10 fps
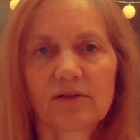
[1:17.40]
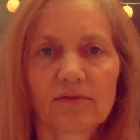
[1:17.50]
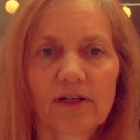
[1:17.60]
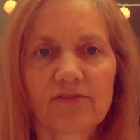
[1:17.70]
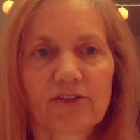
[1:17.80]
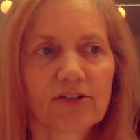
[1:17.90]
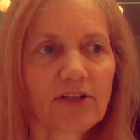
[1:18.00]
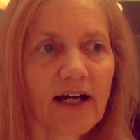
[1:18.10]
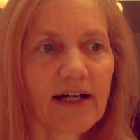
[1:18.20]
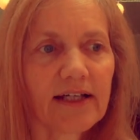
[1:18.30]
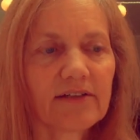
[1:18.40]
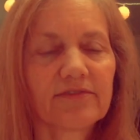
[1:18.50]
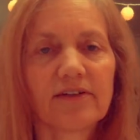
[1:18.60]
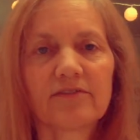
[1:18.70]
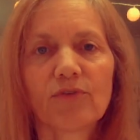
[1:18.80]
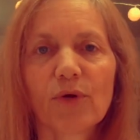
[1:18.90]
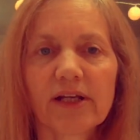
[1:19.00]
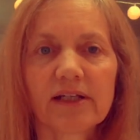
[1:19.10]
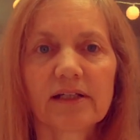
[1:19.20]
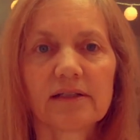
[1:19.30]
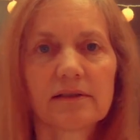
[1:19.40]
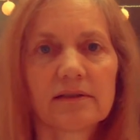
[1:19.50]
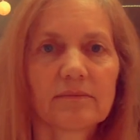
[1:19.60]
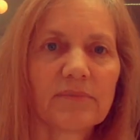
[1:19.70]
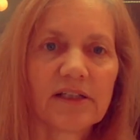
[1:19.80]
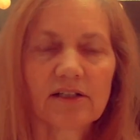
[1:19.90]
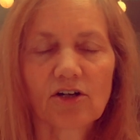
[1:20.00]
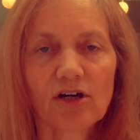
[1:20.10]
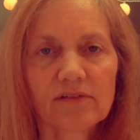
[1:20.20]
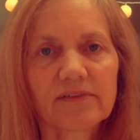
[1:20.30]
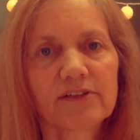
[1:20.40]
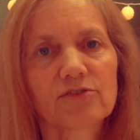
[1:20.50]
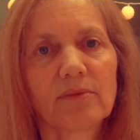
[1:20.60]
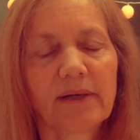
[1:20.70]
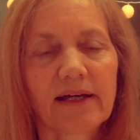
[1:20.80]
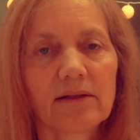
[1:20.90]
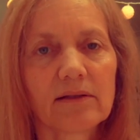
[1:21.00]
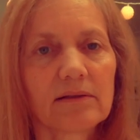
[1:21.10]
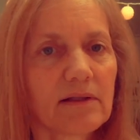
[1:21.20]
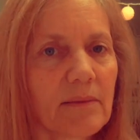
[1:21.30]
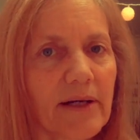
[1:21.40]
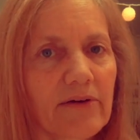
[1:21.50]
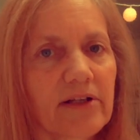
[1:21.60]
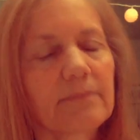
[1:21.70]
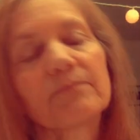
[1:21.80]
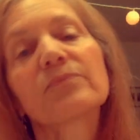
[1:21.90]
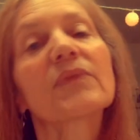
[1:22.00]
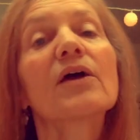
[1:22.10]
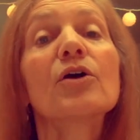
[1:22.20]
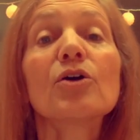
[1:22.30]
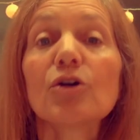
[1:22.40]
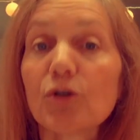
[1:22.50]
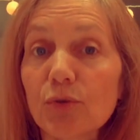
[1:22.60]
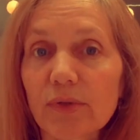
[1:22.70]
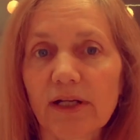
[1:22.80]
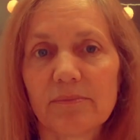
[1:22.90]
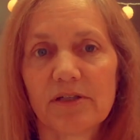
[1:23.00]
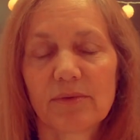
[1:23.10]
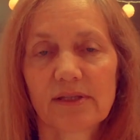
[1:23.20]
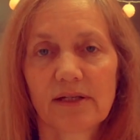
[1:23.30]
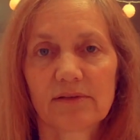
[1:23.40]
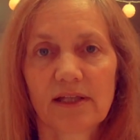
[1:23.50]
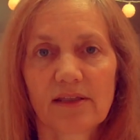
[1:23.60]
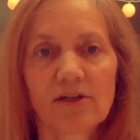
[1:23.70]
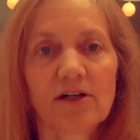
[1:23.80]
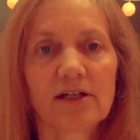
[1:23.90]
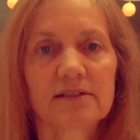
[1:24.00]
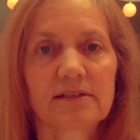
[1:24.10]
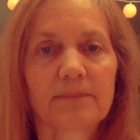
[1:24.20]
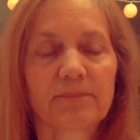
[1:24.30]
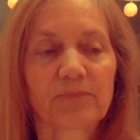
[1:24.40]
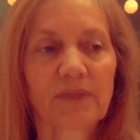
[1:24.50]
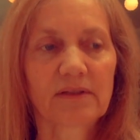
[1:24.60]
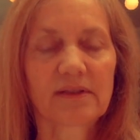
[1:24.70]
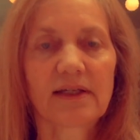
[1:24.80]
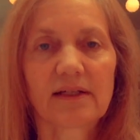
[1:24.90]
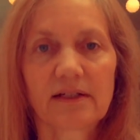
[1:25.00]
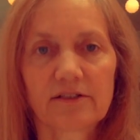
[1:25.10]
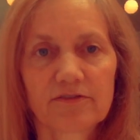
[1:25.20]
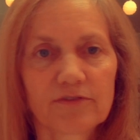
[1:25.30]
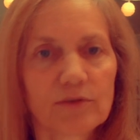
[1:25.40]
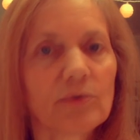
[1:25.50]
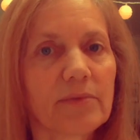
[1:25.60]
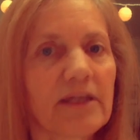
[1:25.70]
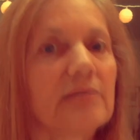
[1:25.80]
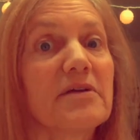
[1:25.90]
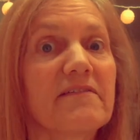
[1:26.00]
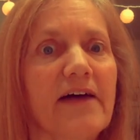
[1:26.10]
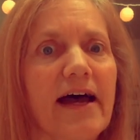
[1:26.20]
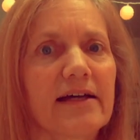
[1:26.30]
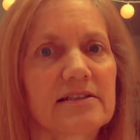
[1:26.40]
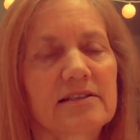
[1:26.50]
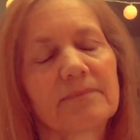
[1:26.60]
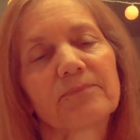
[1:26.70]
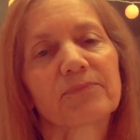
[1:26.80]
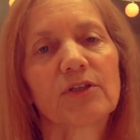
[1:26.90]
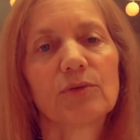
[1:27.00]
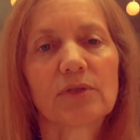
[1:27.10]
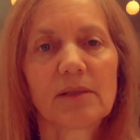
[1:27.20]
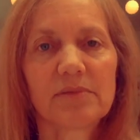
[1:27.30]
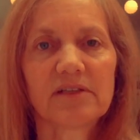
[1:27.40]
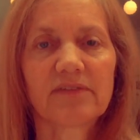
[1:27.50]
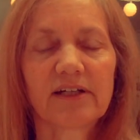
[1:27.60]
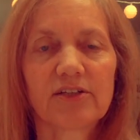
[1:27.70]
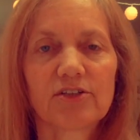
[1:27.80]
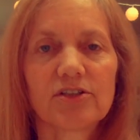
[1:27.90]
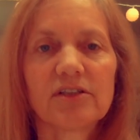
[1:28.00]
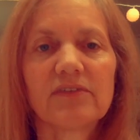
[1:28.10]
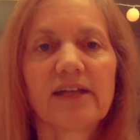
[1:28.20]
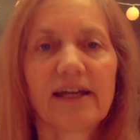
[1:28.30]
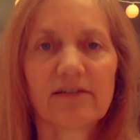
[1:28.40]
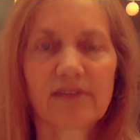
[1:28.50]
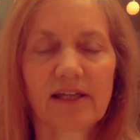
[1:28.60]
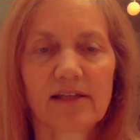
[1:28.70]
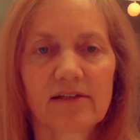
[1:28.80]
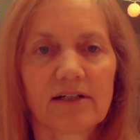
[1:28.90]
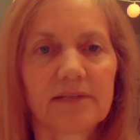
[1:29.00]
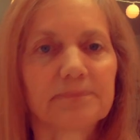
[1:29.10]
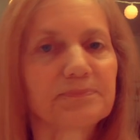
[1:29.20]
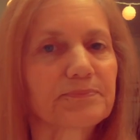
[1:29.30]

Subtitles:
Run for your life, avoid it, be in a conflict or a battle about it. Who would I be without that thought? That kind of food will make me fat. Who would I be if I couldn't even have that thought?